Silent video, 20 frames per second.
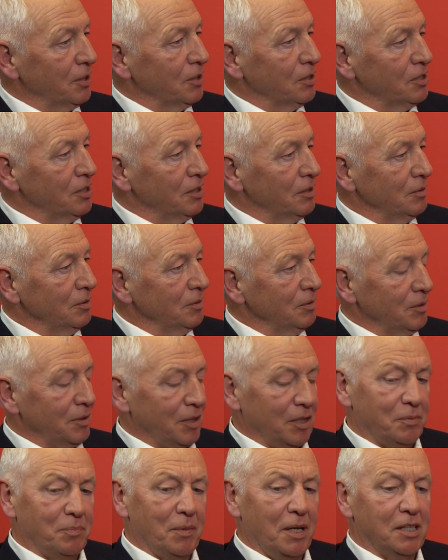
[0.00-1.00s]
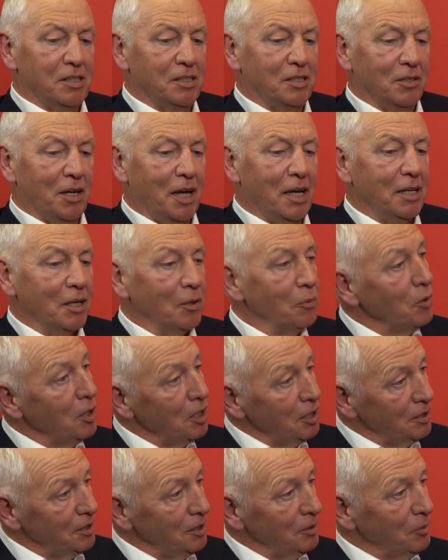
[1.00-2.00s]
because this makes you a
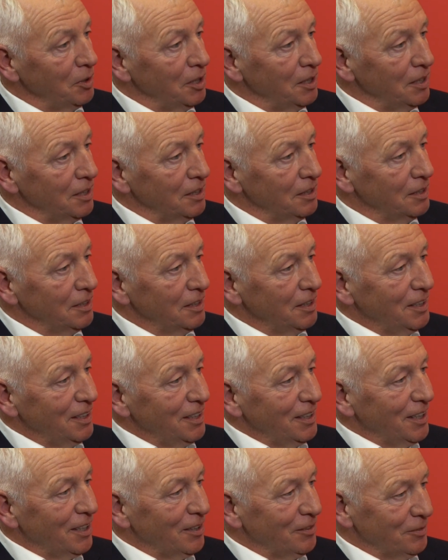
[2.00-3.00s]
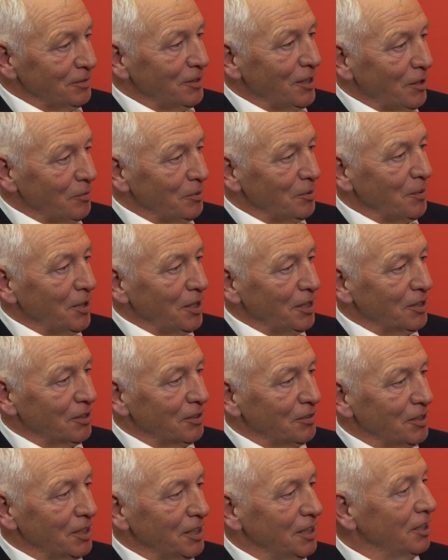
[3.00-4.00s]
worthy winner of Global
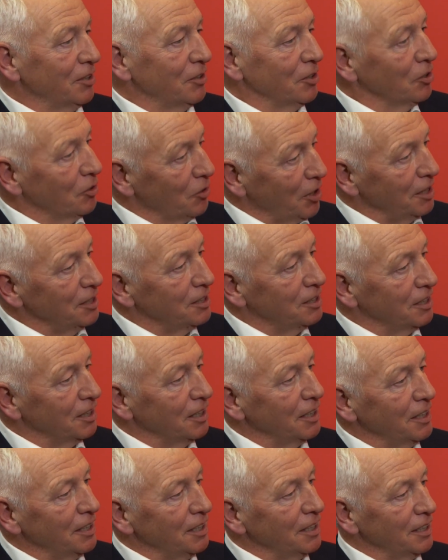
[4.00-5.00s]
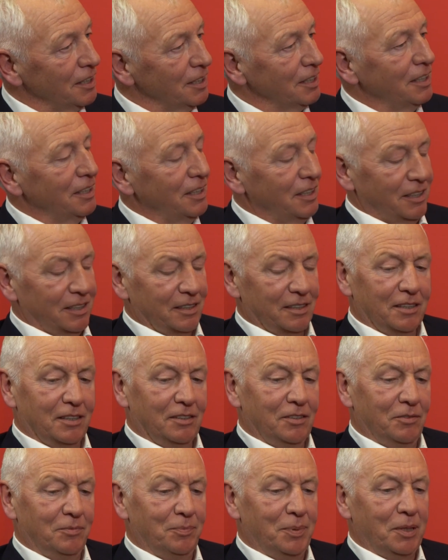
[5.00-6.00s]
Marketer of the Year, and great to hear that
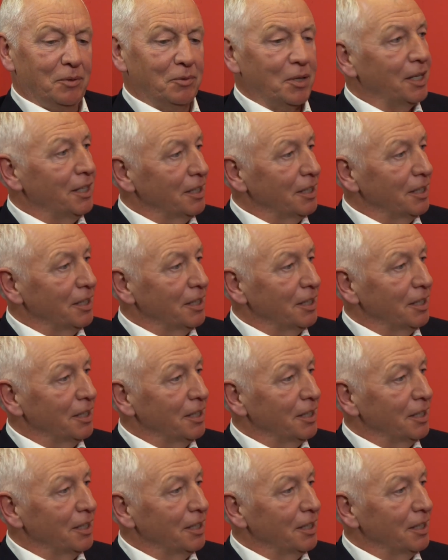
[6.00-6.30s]
you've been